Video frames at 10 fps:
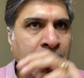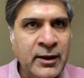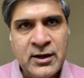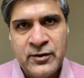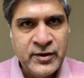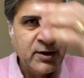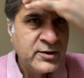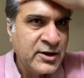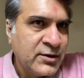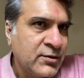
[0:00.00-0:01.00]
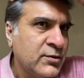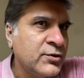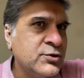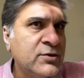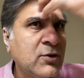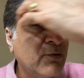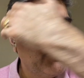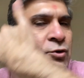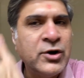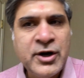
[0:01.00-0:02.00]
anywhere you can use it on
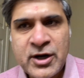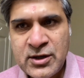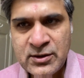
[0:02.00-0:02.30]
forehead.